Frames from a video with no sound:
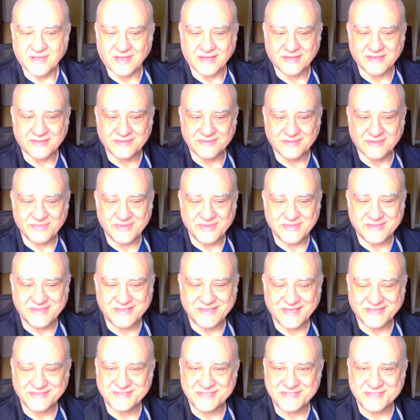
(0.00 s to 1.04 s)
let me
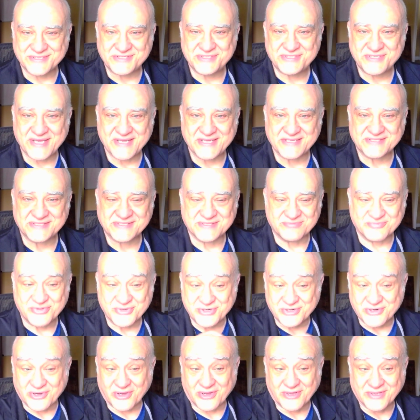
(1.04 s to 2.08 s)
cut to the chase and put it
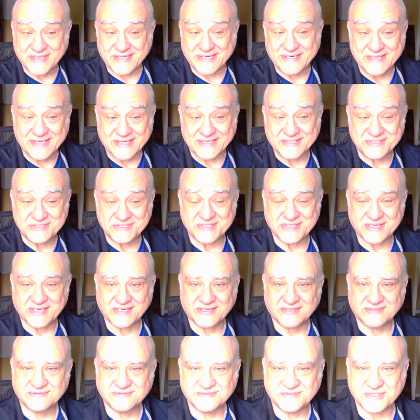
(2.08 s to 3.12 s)
all in a nutshell
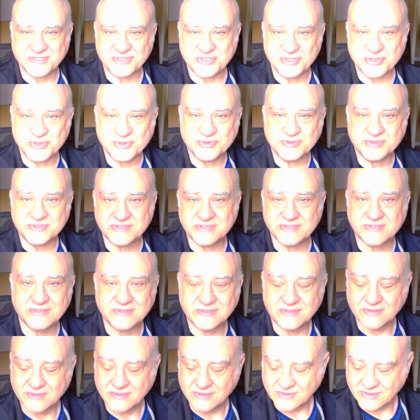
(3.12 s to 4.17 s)
to use
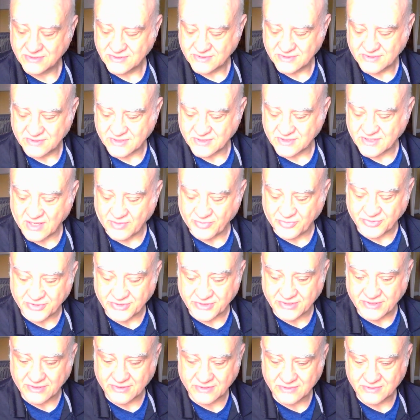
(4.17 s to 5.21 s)
a couple
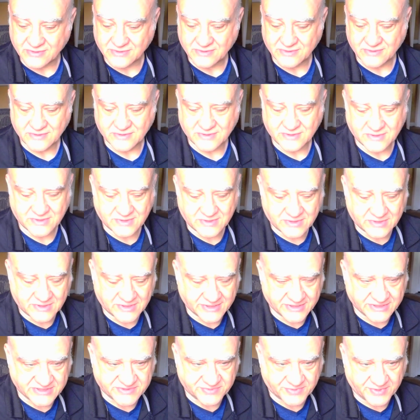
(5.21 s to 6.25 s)
of
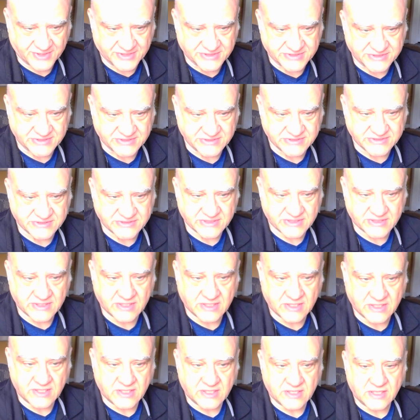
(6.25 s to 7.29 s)
expressions.
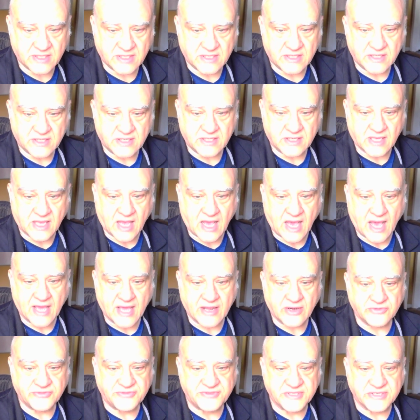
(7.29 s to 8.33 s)
I
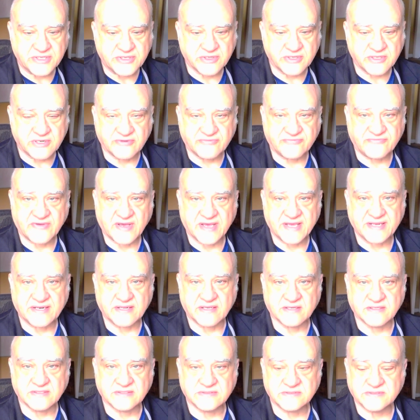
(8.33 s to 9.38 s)
don't think you're going to find
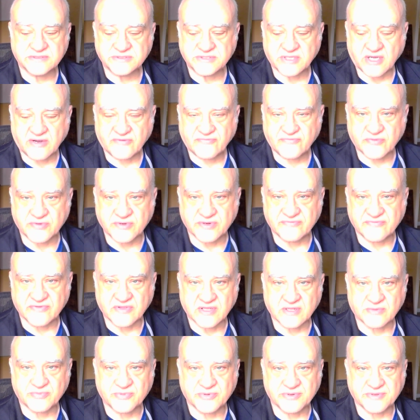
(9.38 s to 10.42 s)
a software
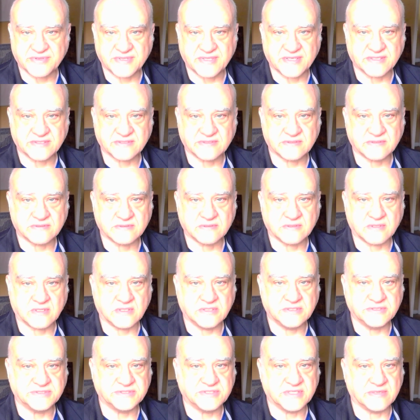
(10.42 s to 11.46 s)
developer that
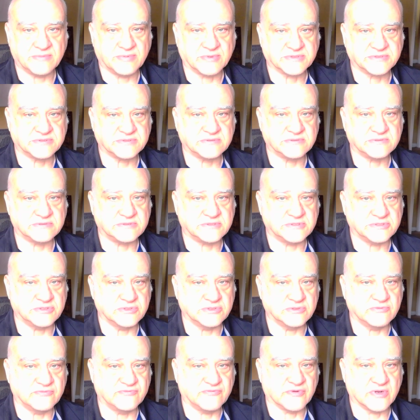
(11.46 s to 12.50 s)
is able to do
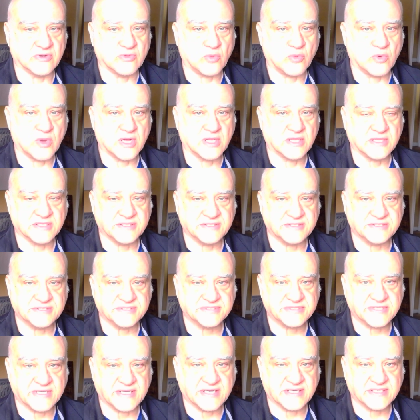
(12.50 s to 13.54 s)
very well on this
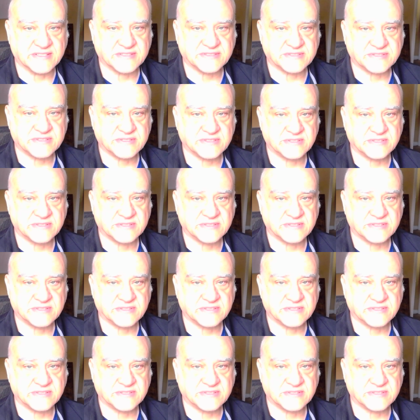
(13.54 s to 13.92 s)
test.